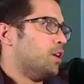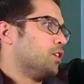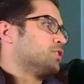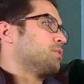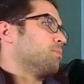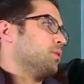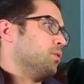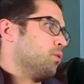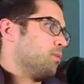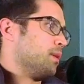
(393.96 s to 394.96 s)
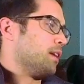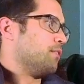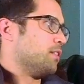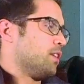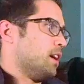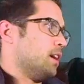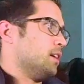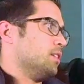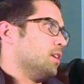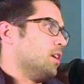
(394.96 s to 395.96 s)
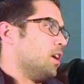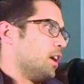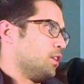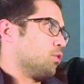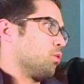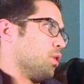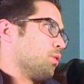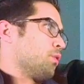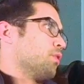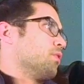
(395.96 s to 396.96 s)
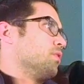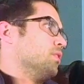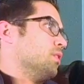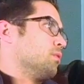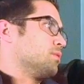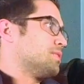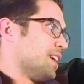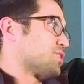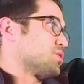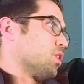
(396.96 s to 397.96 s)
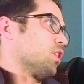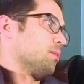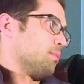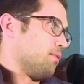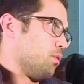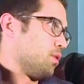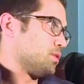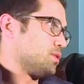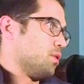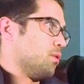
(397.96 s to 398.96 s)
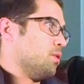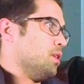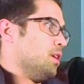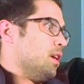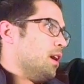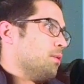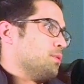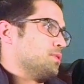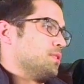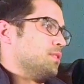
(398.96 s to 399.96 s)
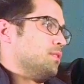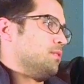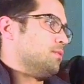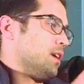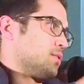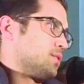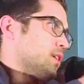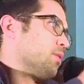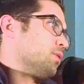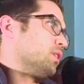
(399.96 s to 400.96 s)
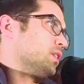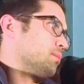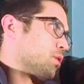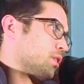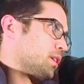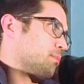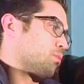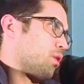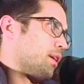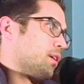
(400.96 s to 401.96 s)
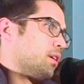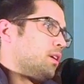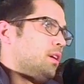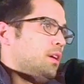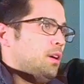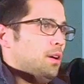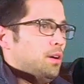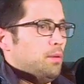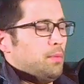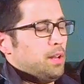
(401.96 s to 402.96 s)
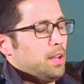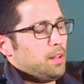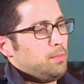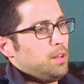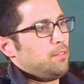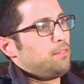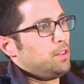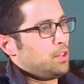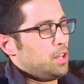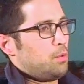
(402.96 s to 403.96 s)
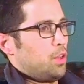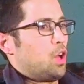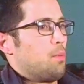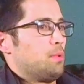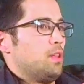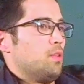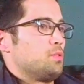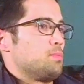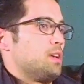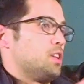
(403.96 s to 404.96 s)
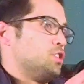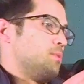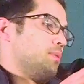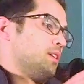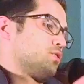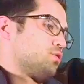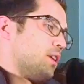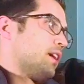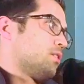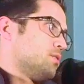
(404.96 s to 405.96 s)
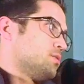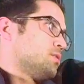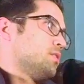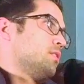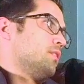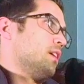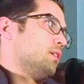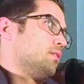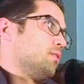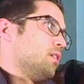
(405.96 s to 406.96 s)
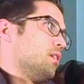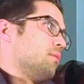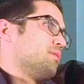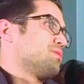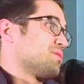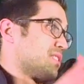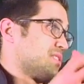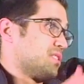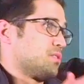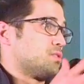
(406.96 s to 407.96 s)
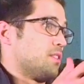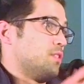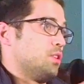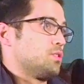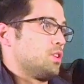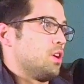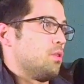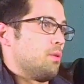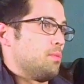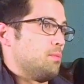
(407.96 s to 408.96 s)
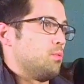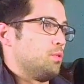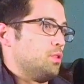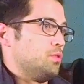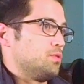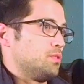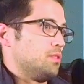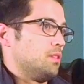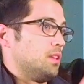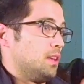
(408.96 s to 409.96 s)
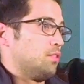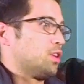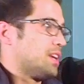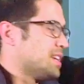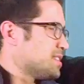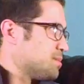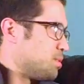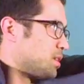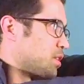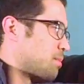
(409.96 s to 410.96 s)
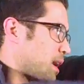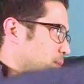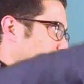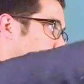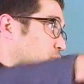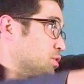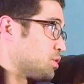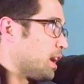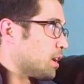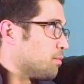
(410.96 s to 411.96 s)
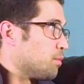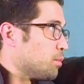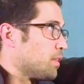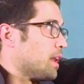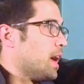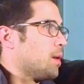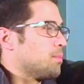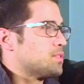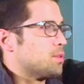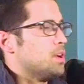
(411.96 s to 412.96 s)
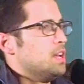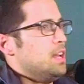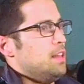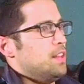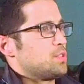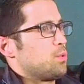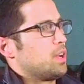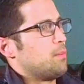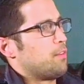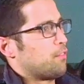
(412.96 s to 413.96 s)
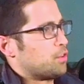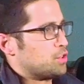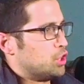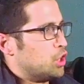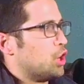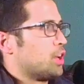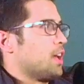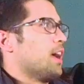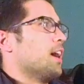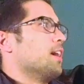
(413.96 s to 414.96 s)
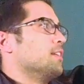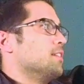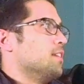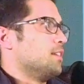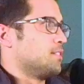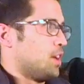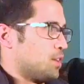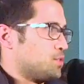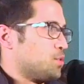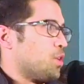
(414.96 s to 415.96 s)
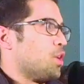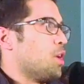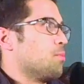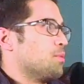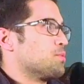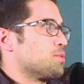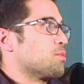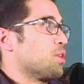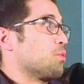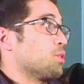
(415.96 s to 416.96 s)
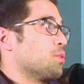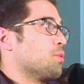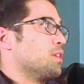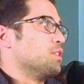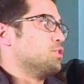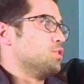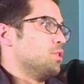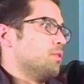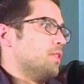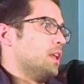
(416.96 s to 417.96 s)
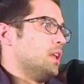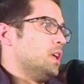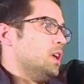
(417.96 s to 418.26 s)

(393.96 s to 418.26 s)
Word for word: an entrepreneur, but I've never had a high growth, you know, tech startup before. So I was in SEO and online marketing prior, um, and I had been affiliated with a company that was making GPS trackers. That uh, this is like six or seven years ago that people would use to give their kids, put it in their backpack, you could track them with an mm-hmm. app, and so that's where I got my first look at a tech startup, and it was something I really wanted to do, and then